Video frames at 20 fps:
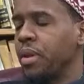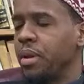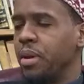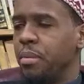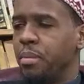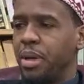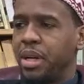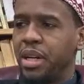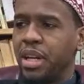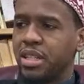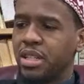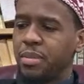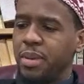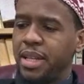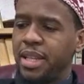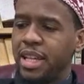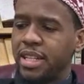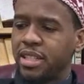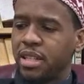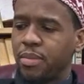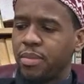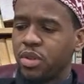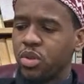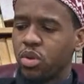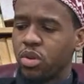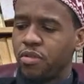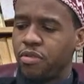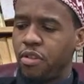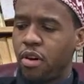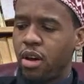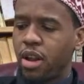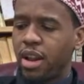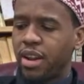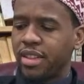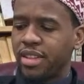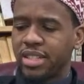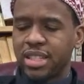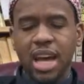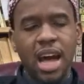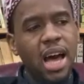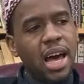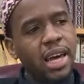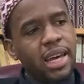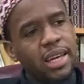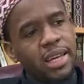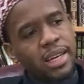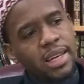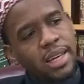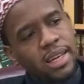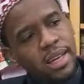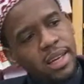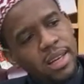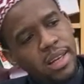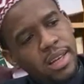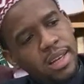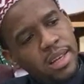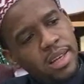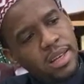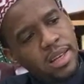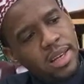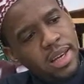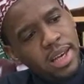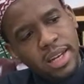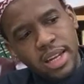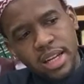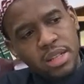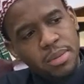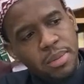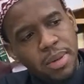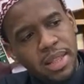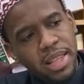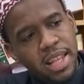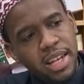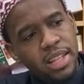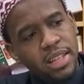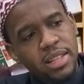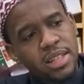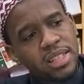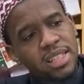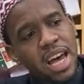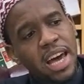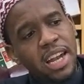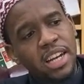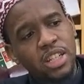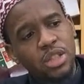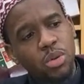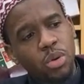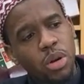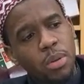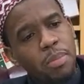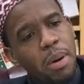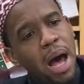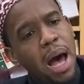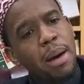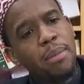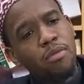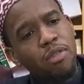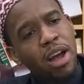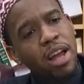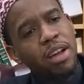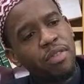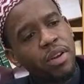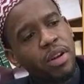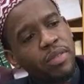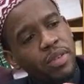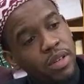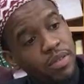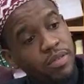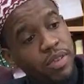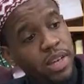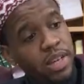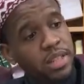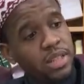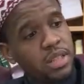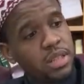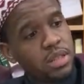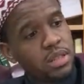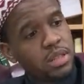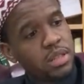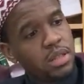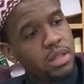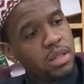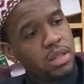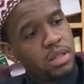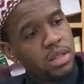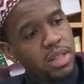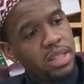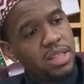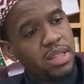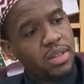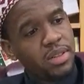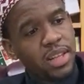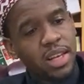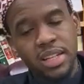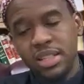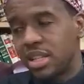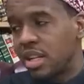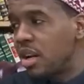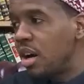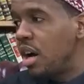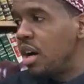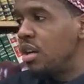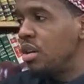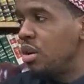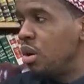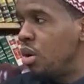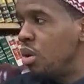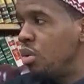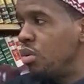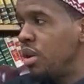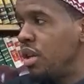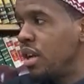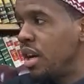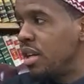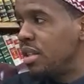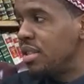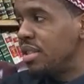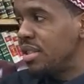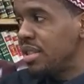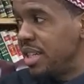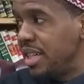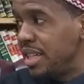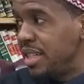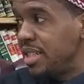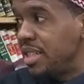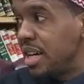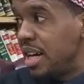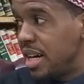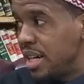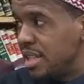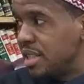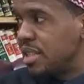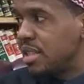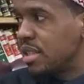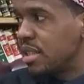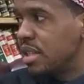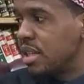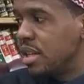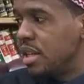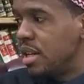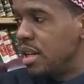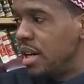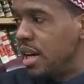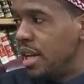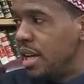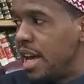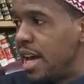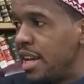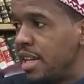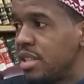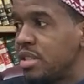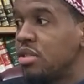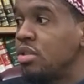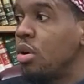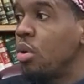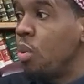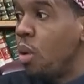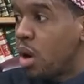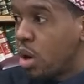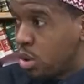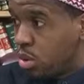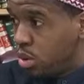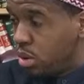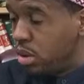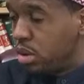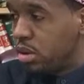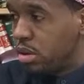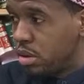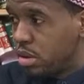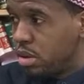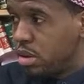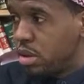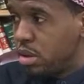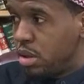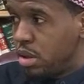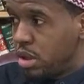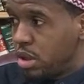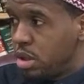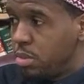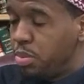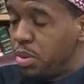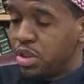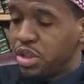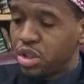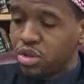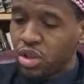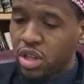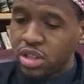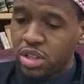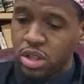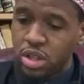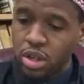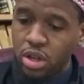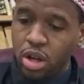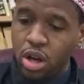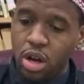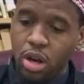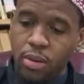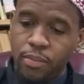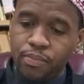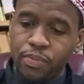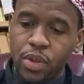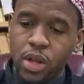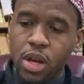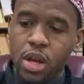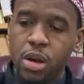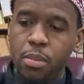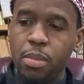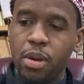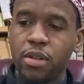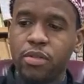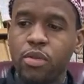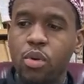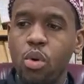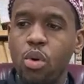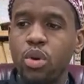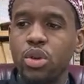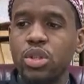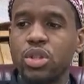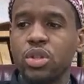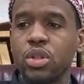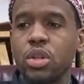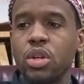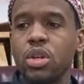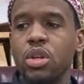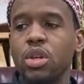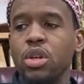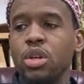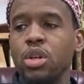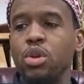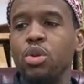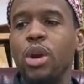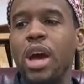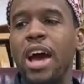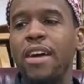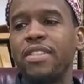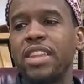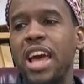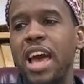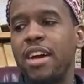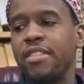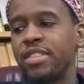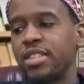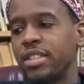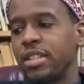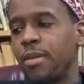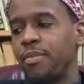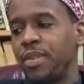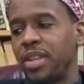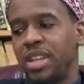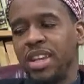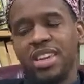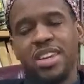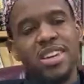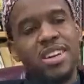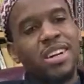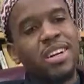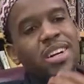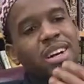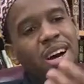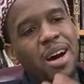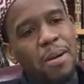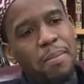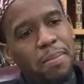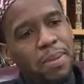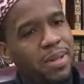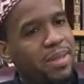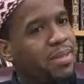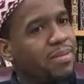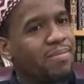But it doesn't mean that something's going to fall out of the sky. It doesn't mean that the sign is just going to pop right of your face. These are things that are unknown and unseen to us. And that is tawakkul. You put your trust in Allah But of course, you have to have something in your cup.